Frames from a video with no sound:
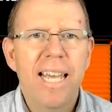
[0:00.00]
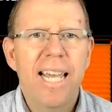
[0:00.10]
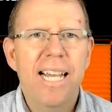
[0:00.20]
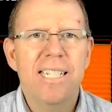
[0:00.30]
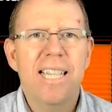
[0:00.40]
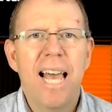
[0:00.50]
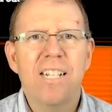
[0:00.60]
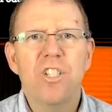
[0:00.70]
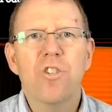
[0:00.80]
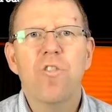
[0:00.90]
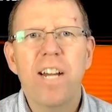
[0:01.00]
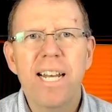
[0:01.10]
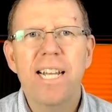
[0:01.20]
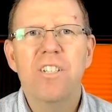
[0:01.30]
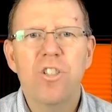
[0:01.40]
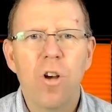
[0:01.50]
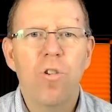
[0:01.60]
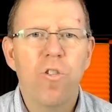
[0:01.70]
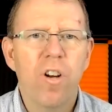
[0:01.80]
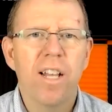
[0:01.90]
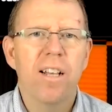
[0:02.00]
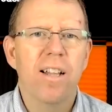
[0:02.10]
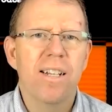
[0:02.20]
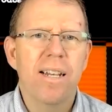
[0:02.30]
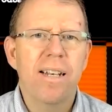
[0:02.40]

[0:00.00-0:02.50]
is that screening is so critical.